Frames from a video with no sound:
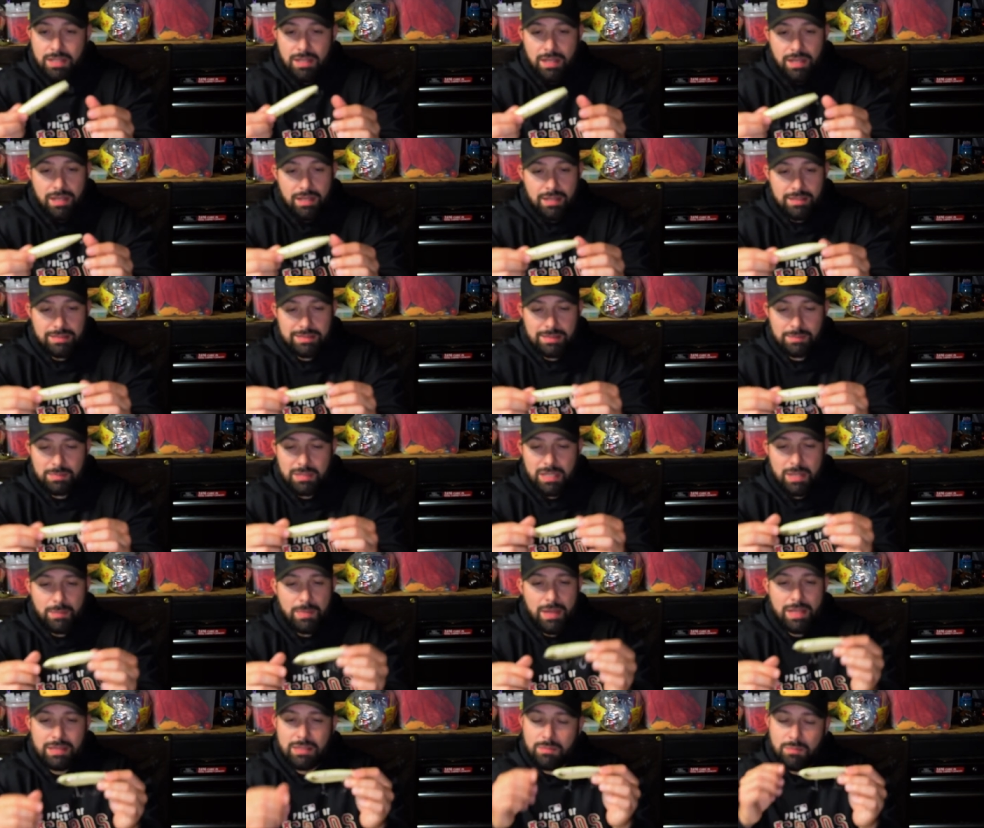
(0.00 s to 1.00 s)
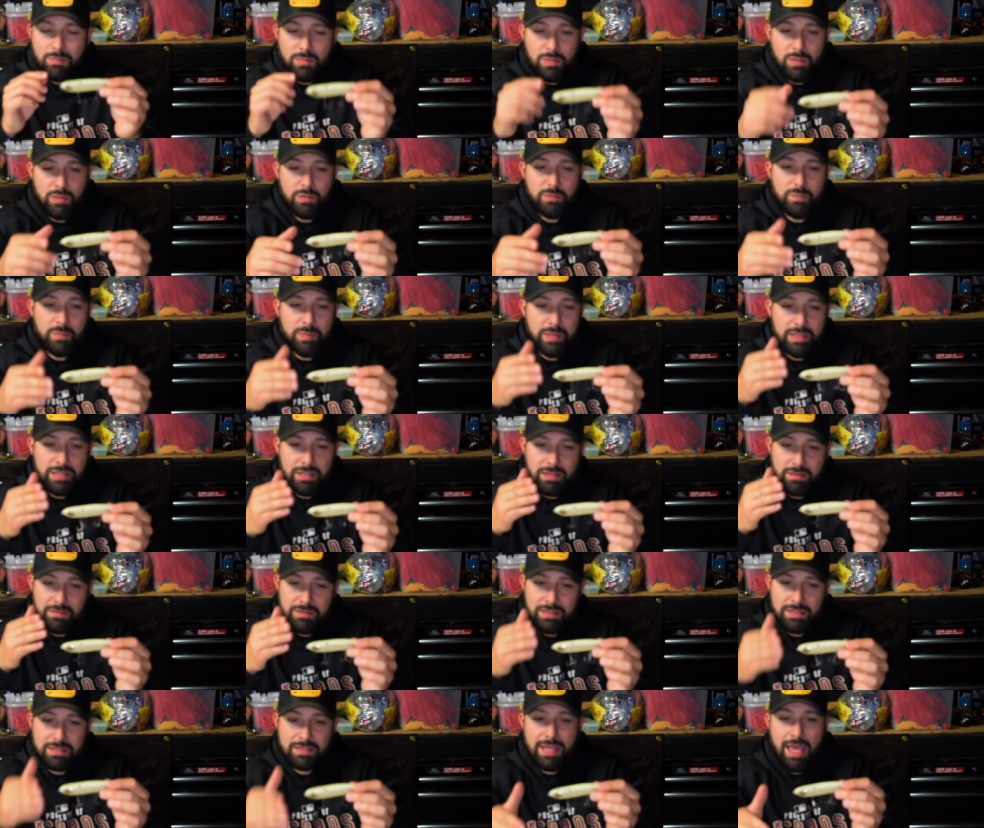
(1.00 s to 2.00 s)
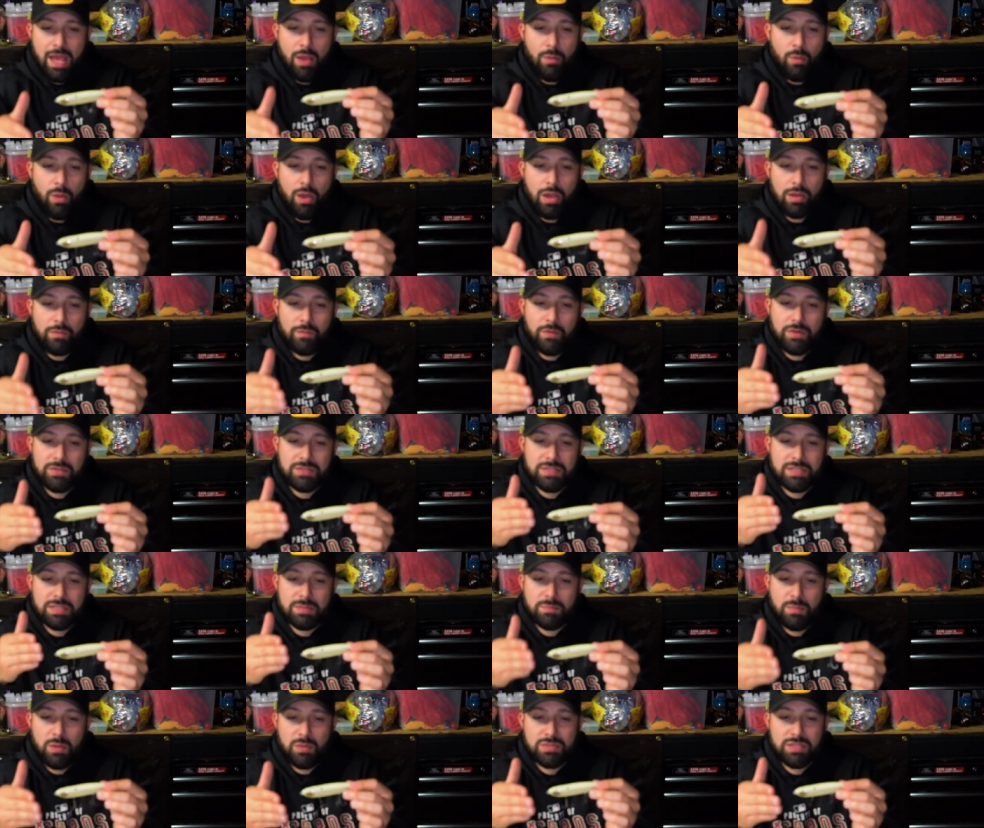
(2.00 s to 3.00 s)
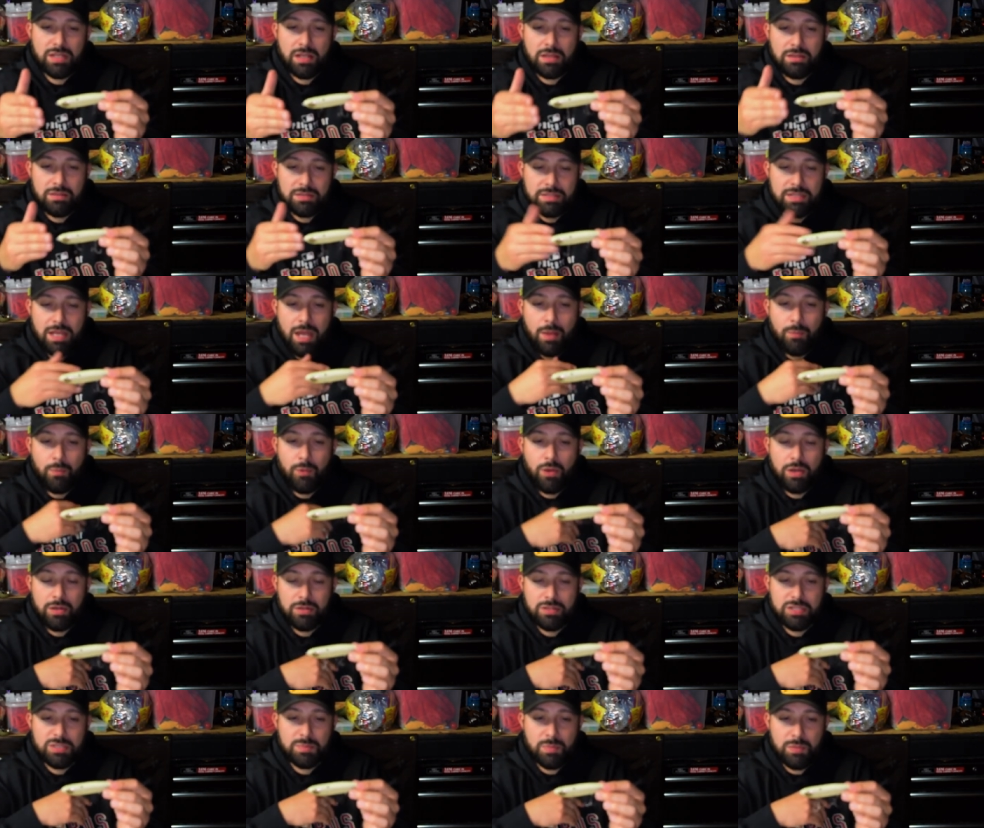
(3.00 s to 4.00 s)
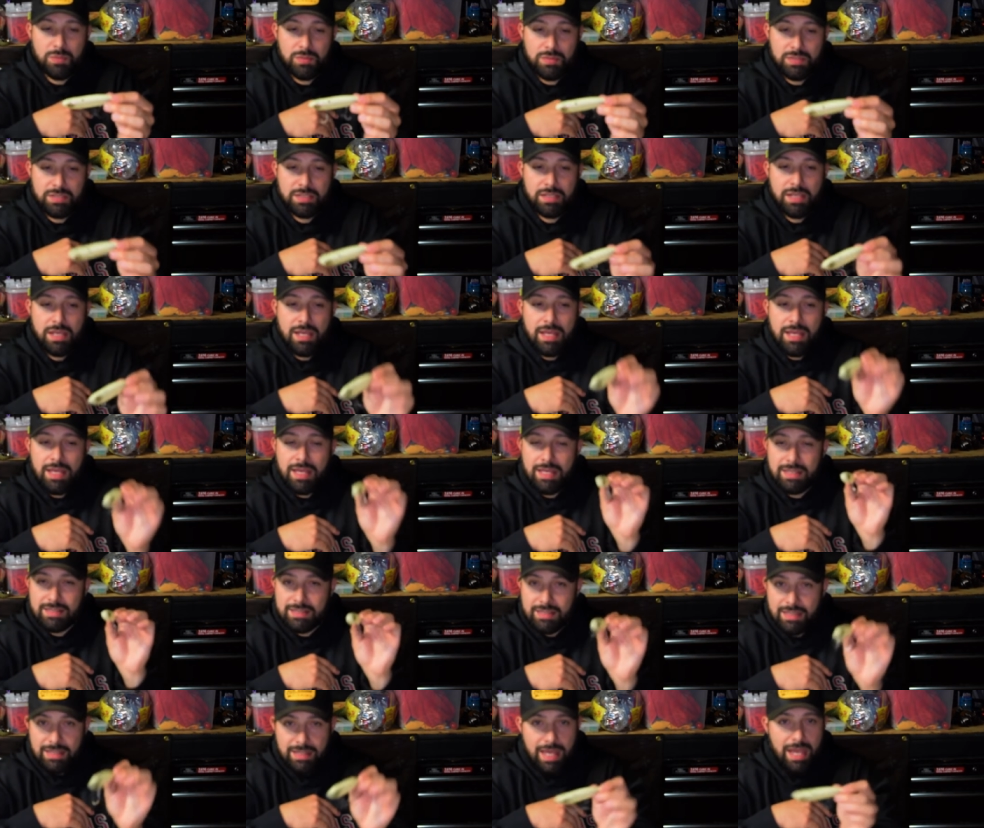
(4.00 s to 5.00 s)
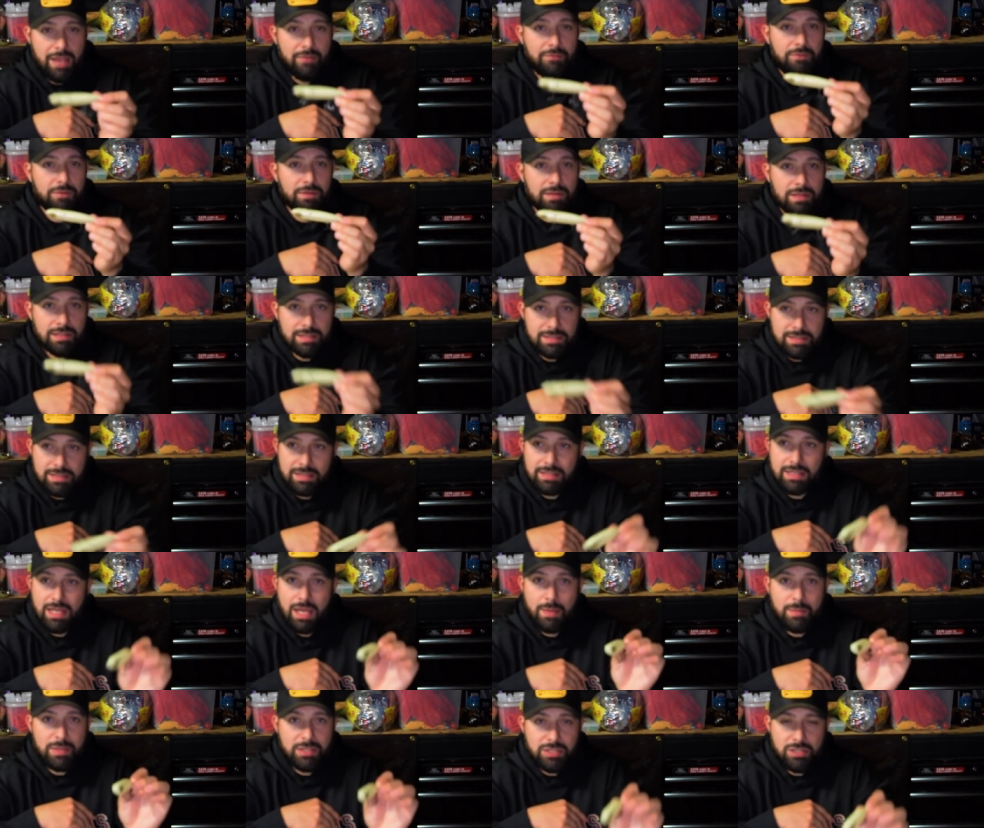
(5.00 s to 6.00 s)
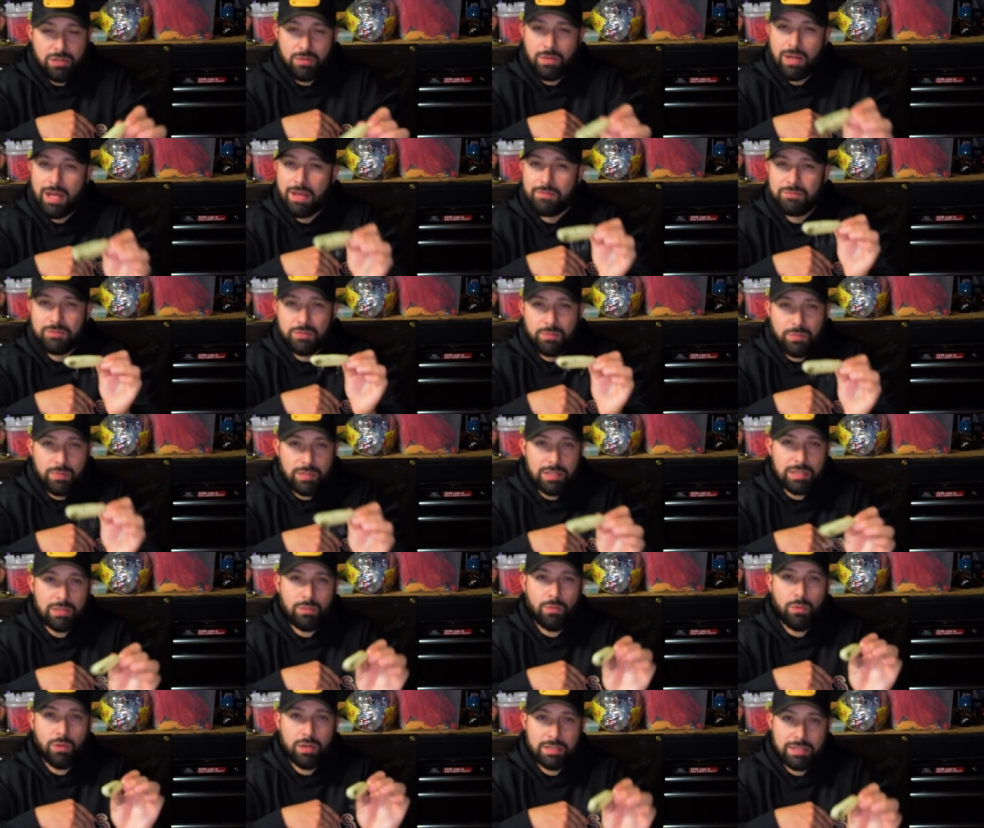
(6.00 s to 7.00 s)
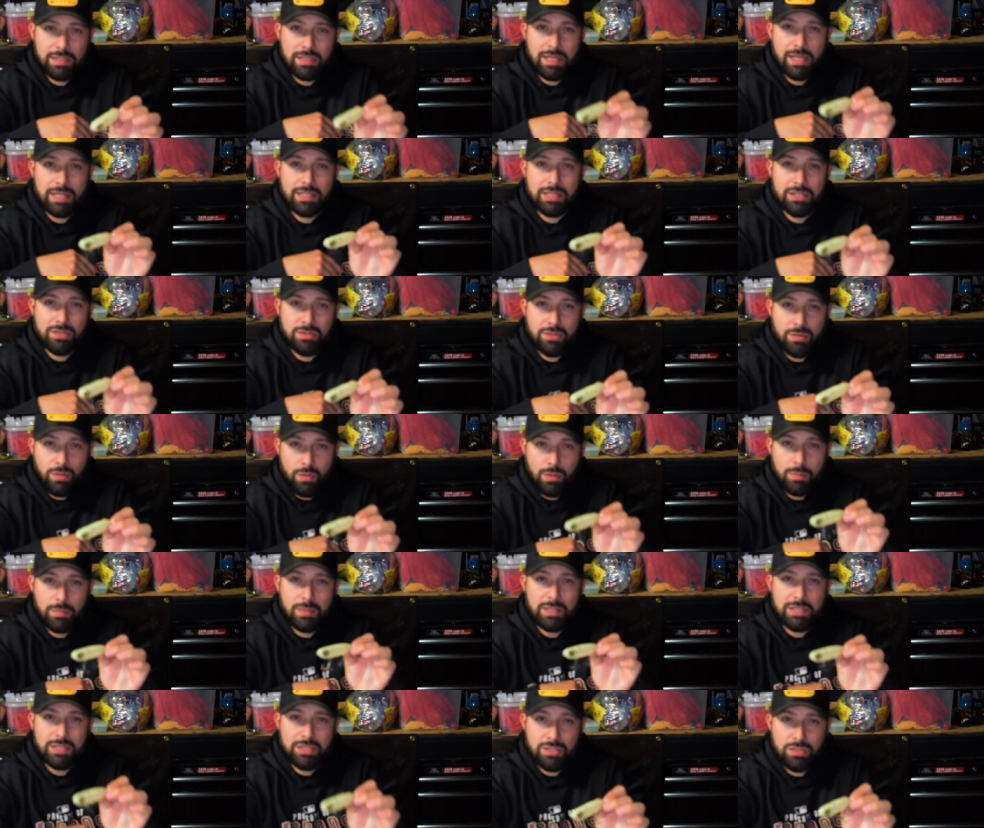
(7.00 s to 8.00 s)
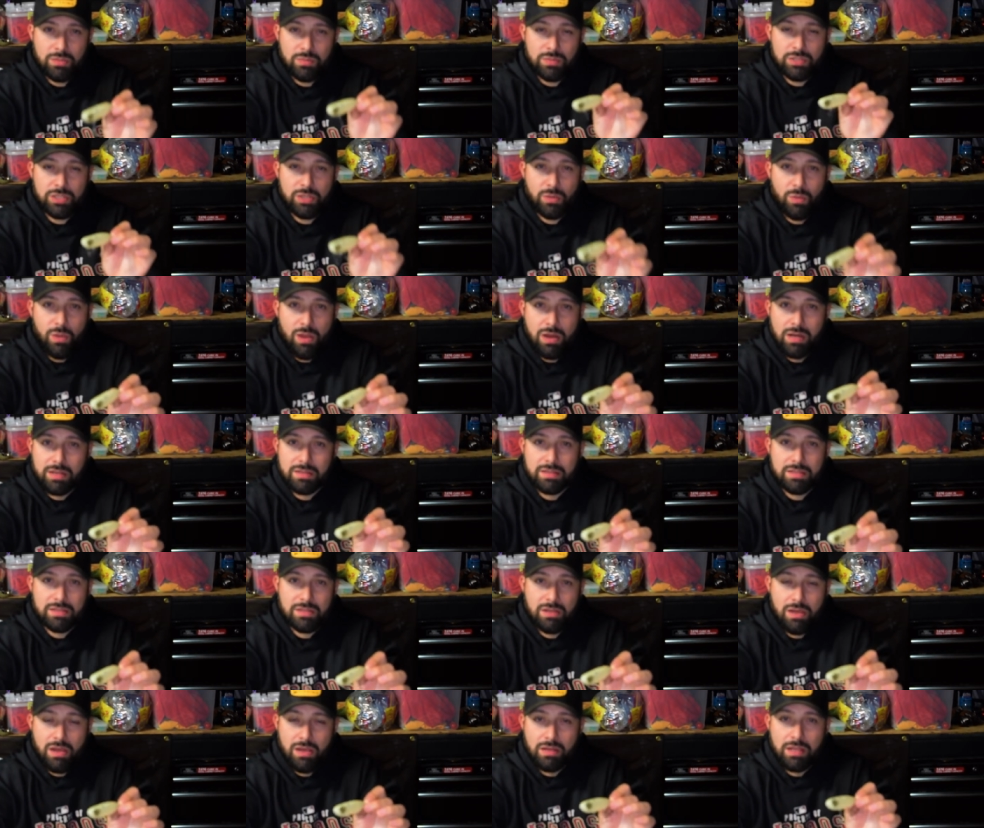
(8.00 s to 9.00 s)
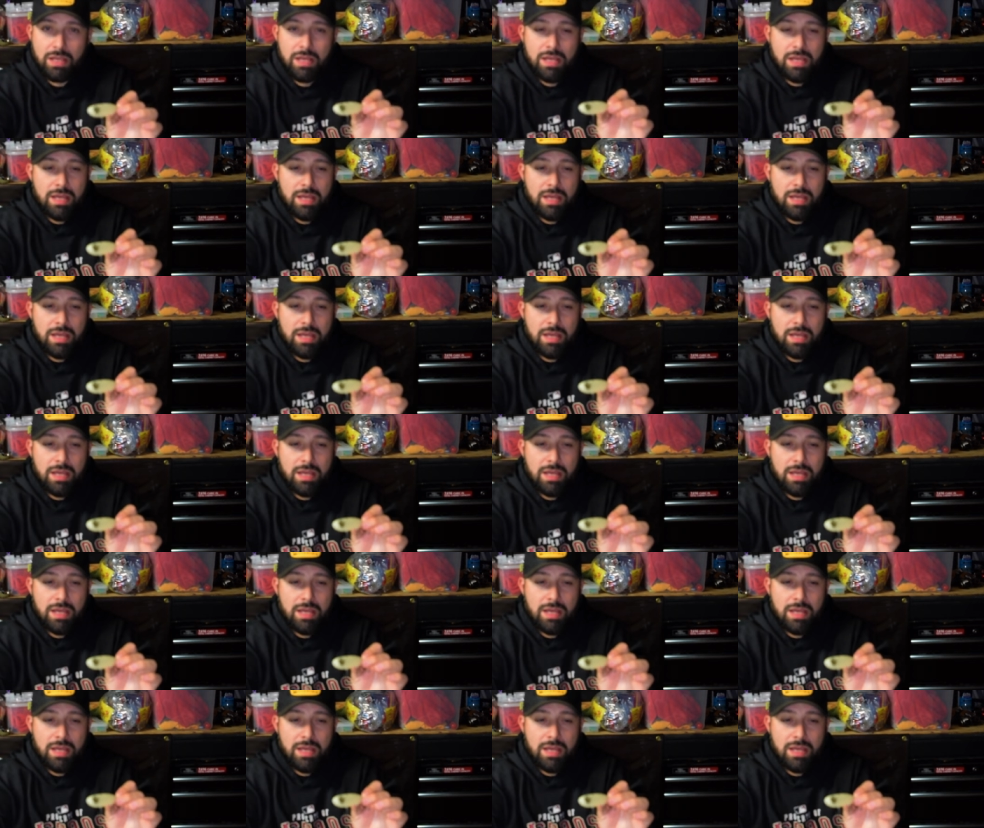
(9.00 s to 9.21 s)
Uh, something about the movement of this catwalk versus most other topwater spooks is it effortlessly. I mean, you don't have to really work it like you normally do when you're walking the dog.